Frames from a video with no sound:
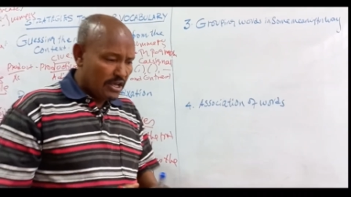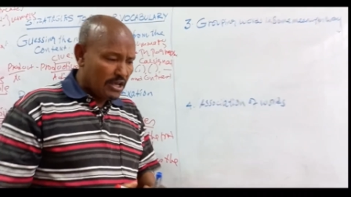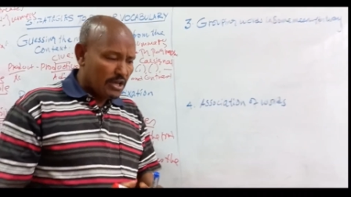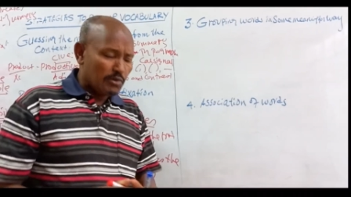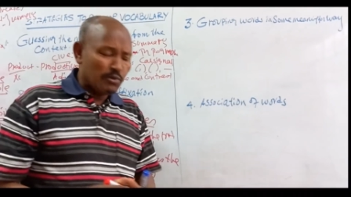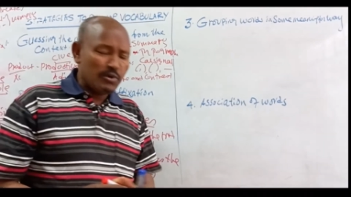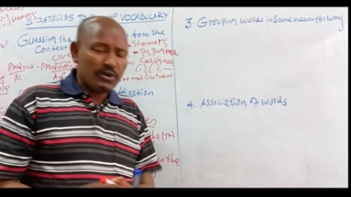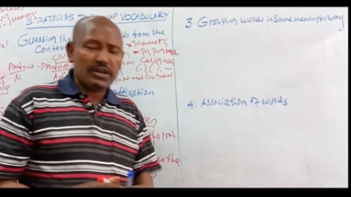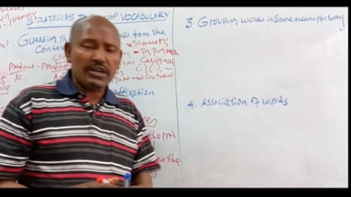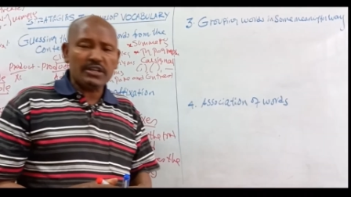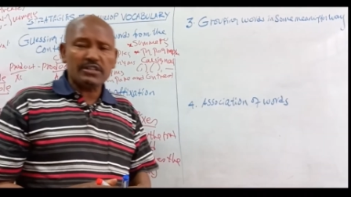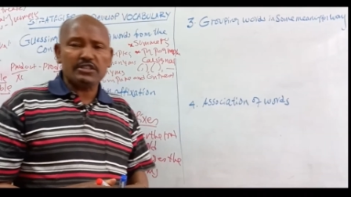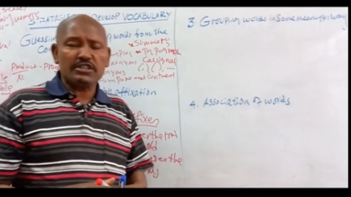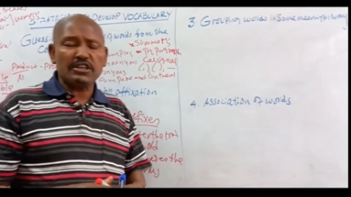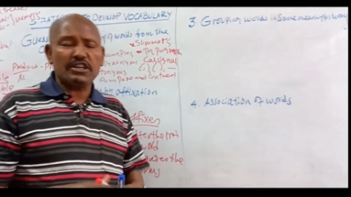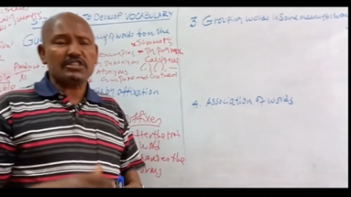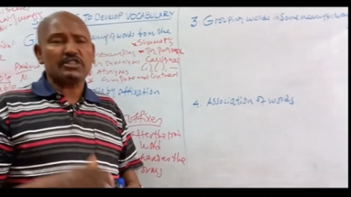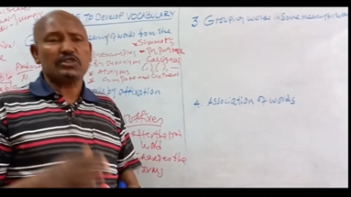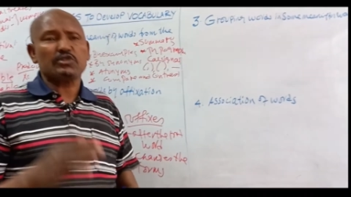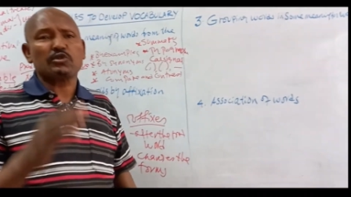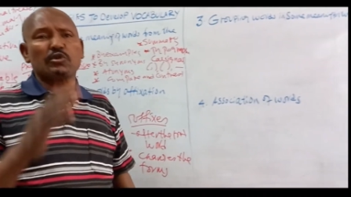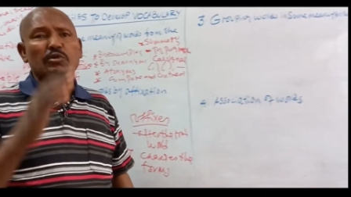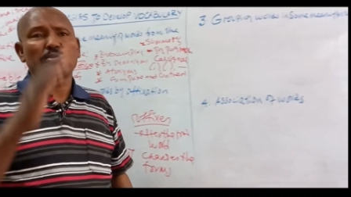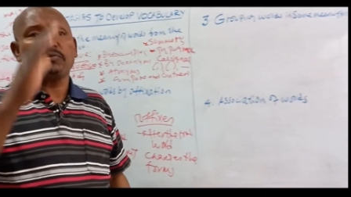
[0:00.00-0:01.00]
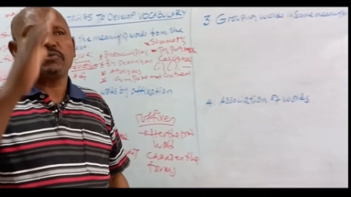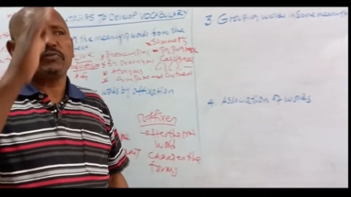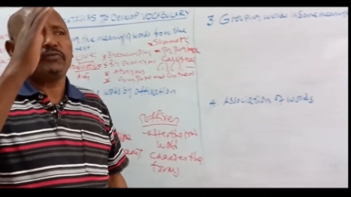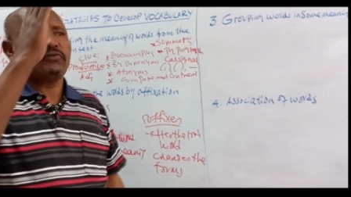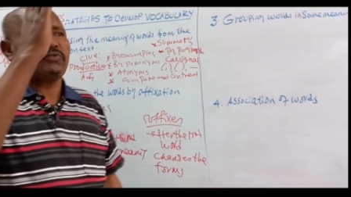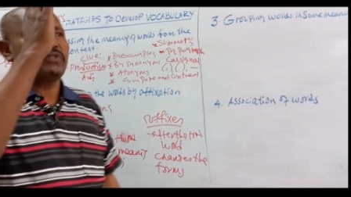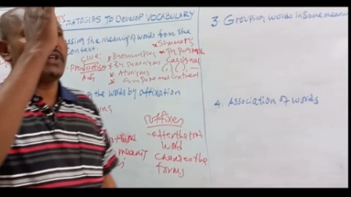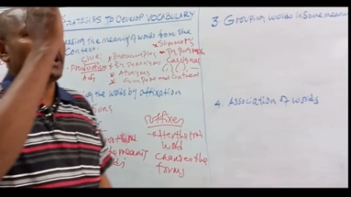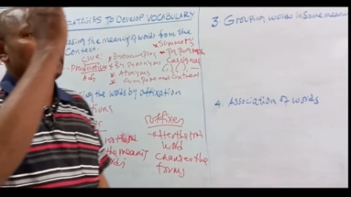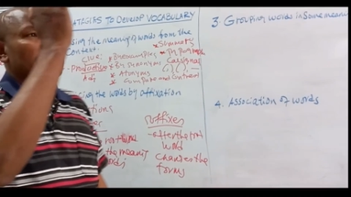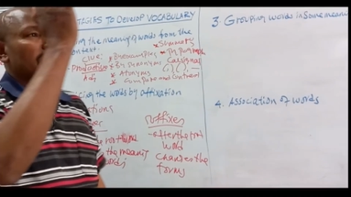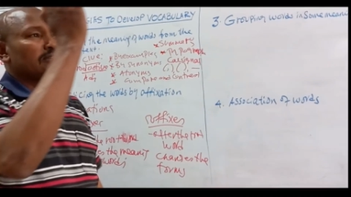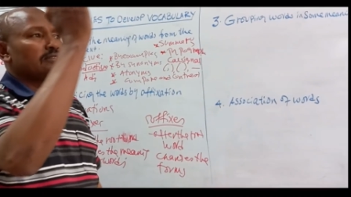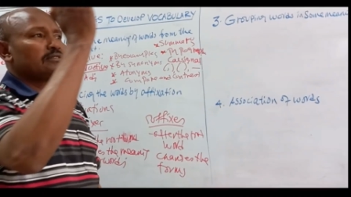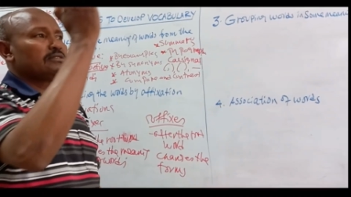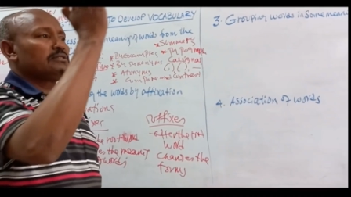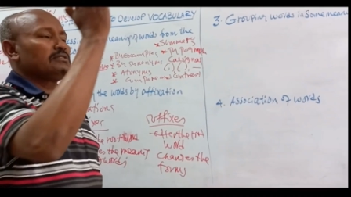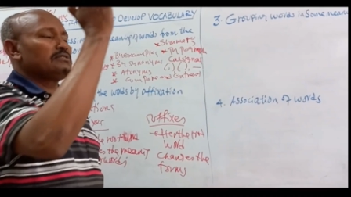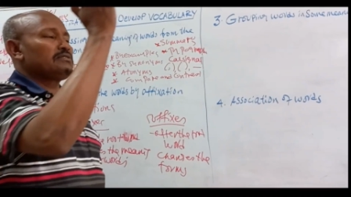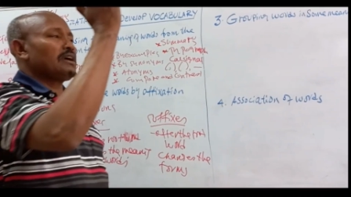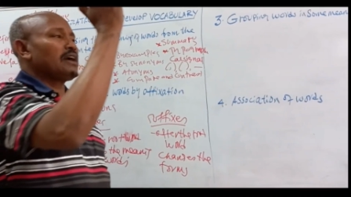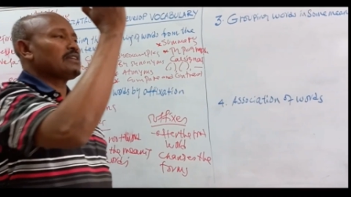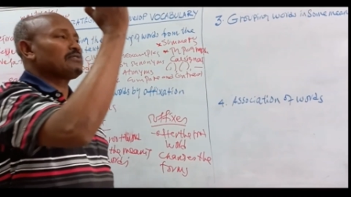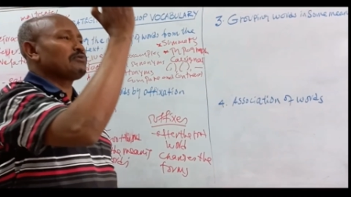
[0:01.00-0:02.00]
We can just group
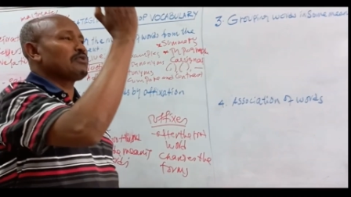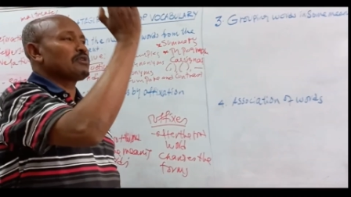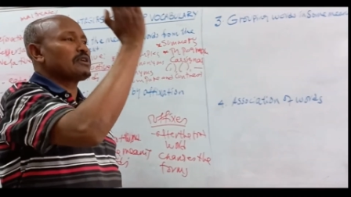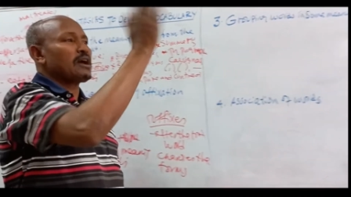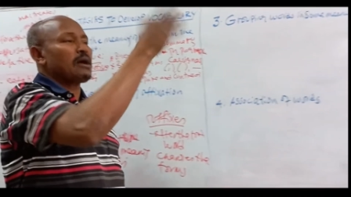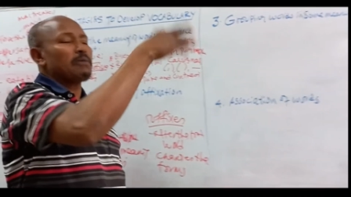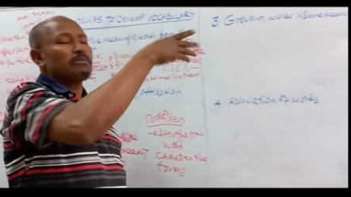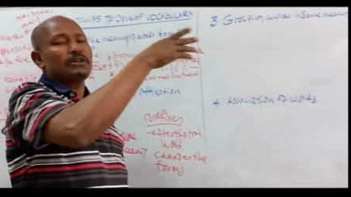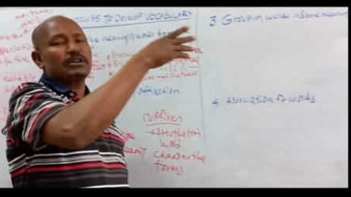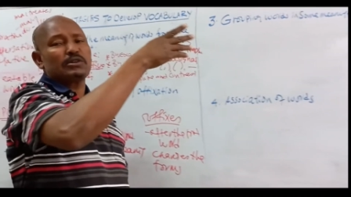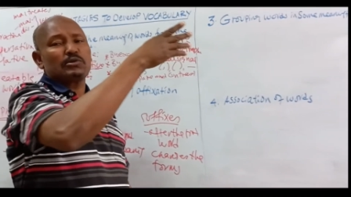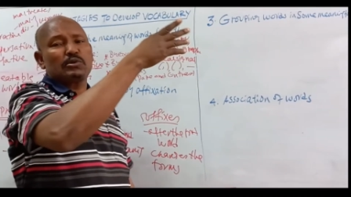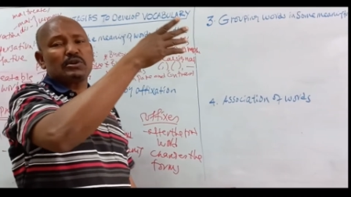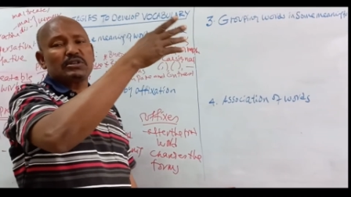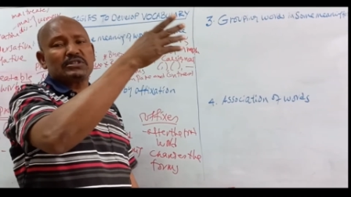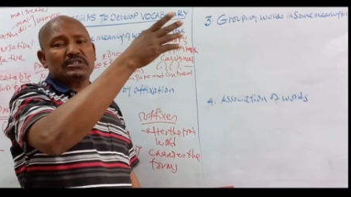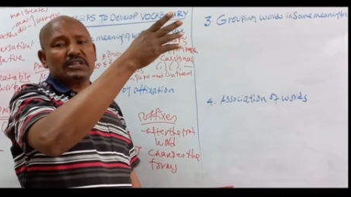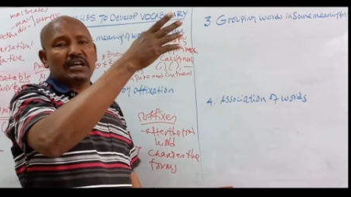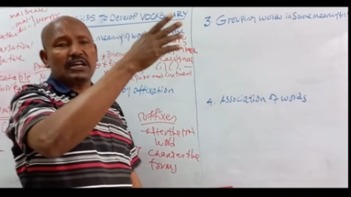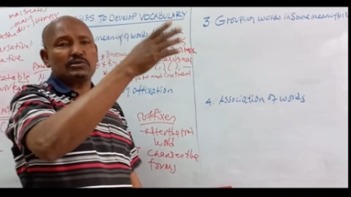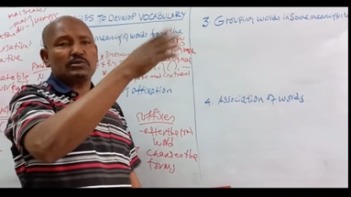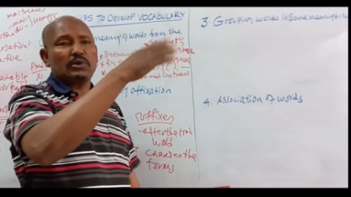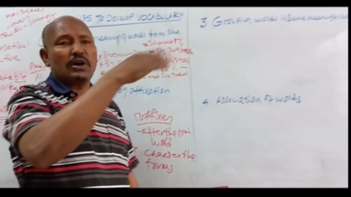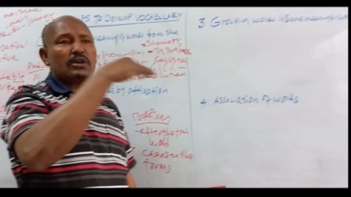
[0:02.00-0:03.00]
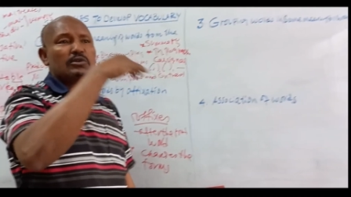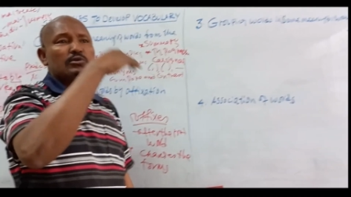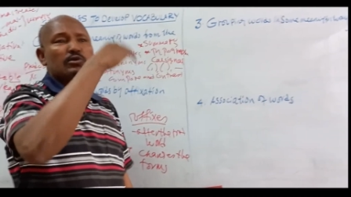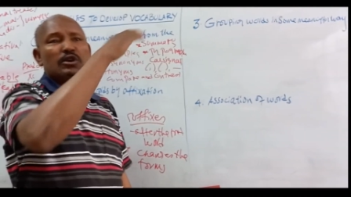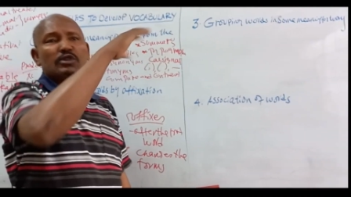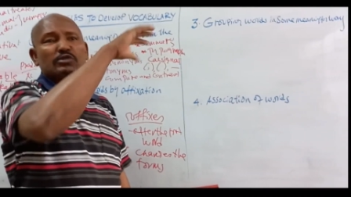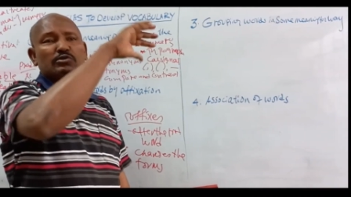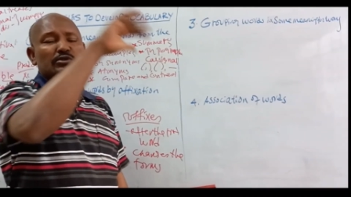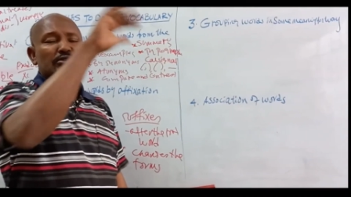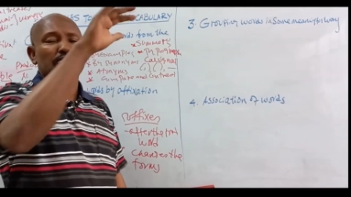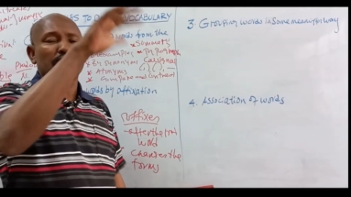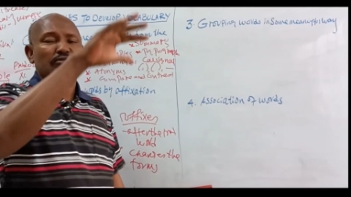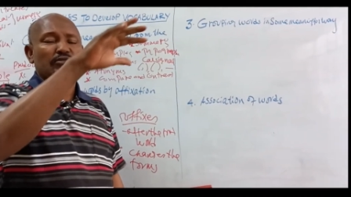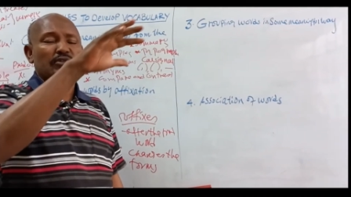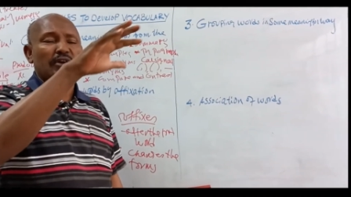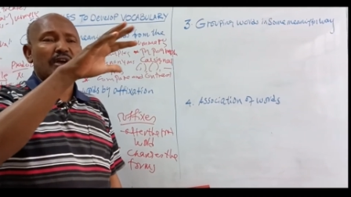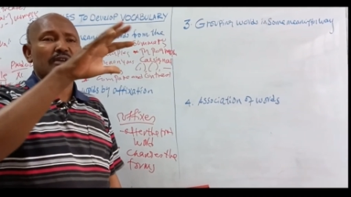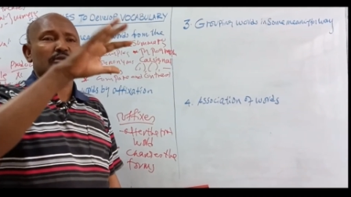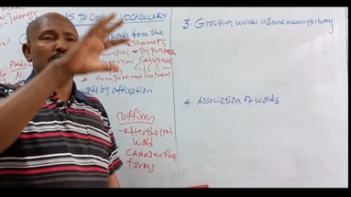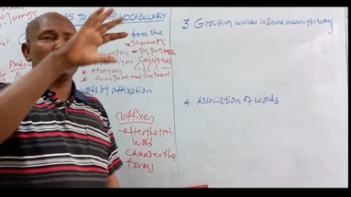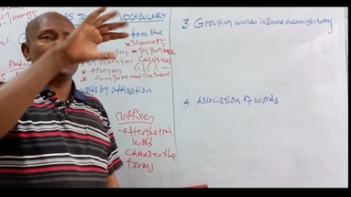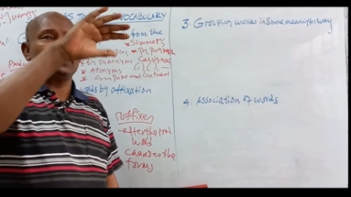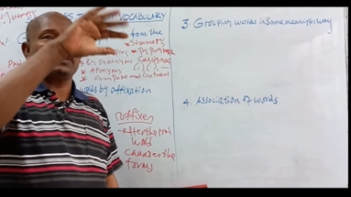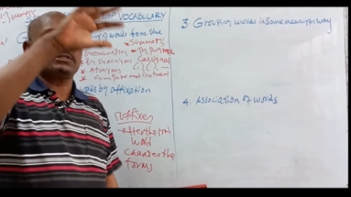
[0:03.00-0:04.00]
that vocabulary words that we are going to
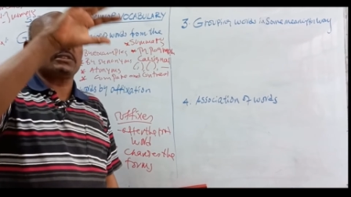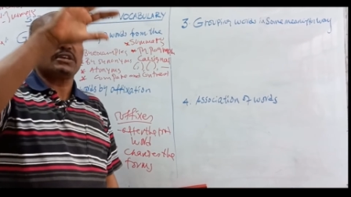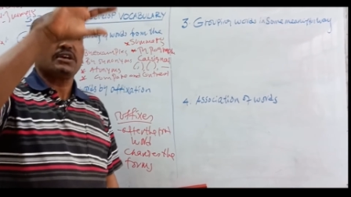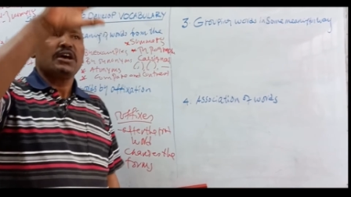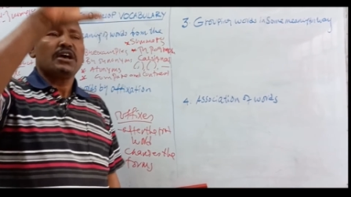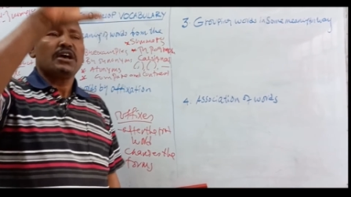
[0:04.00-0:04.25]
define with